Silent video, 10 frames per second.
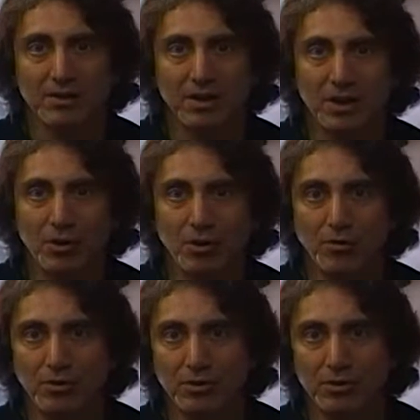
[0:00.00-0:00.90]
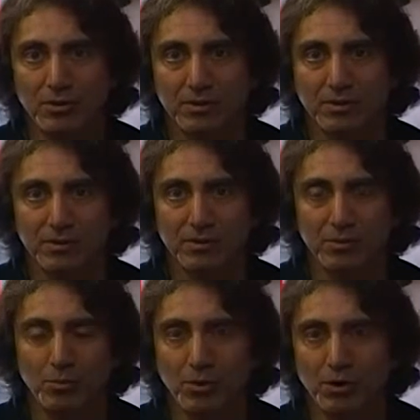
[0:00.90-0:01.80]
take over
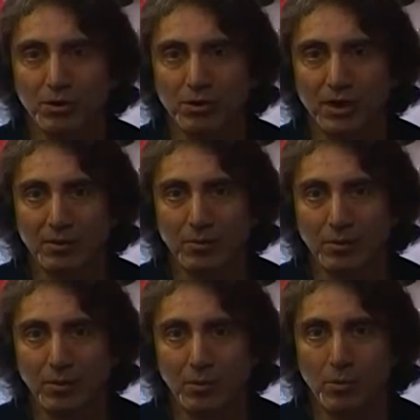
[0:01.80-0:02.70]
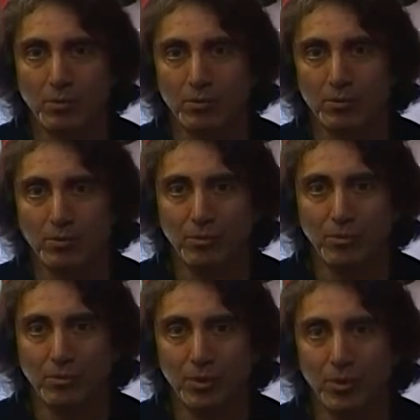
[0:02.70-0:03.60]
the world, yeah, when, be smarter than us.